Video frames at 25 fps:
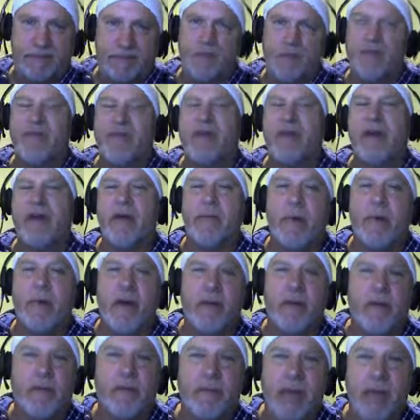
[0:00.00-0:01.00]
We've come
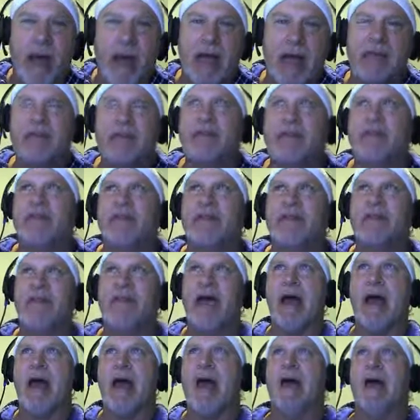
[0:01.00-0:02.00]
under a massive
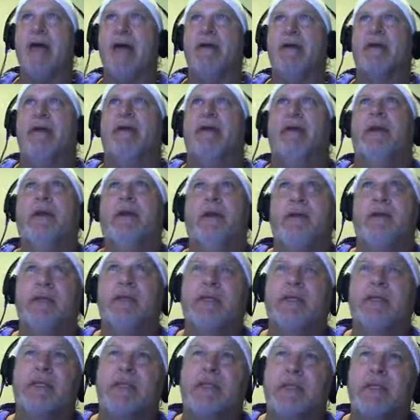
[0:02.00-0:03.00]
attack,
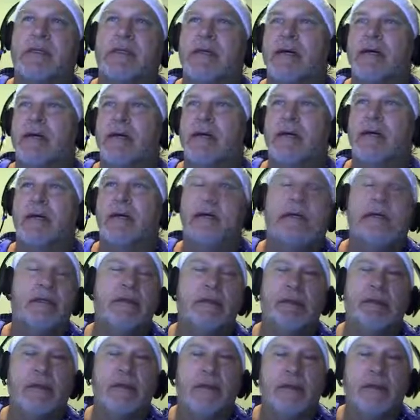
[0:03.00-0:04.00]
just
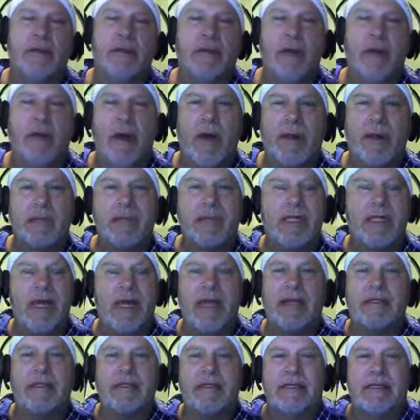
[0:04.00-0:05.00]
the
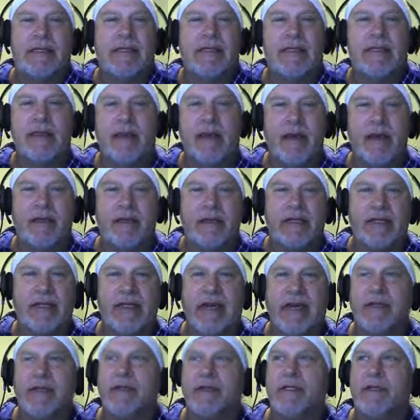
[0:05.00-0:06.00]
websites and
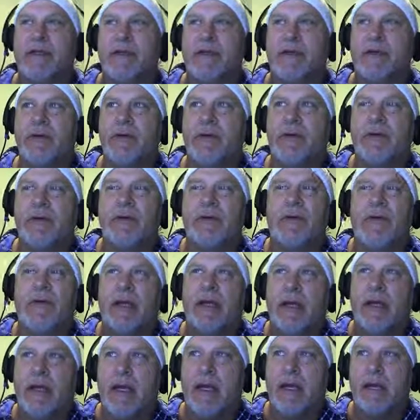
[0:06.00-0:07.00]
everything I do
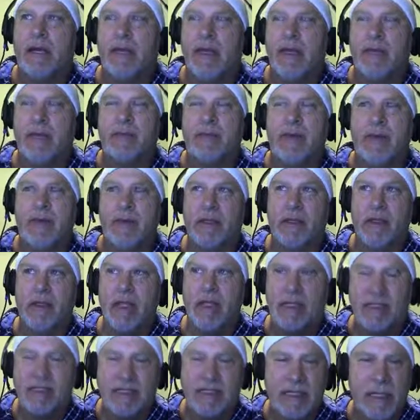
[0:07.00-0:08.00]
and the
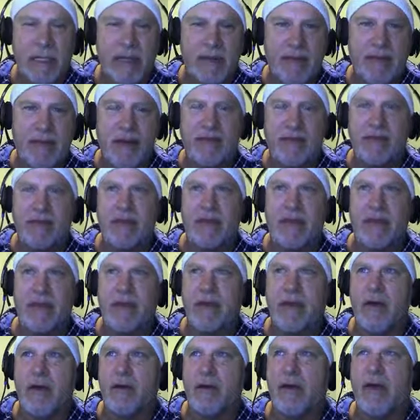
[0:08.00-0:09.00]
ability to keep
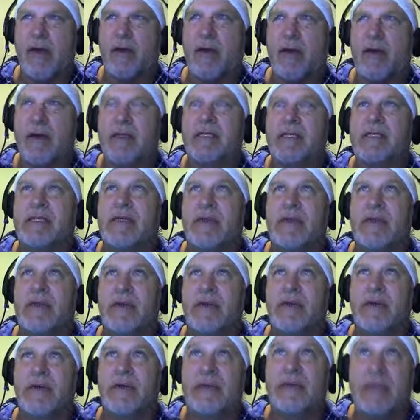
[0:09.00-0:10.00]
everything going has come
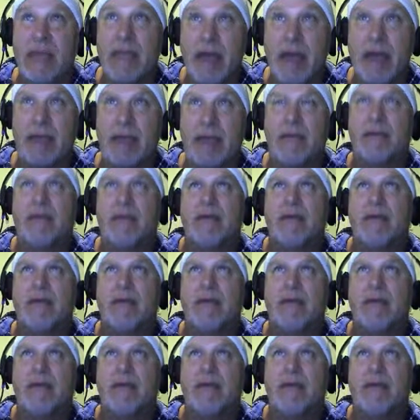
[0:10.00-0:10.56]
under attack.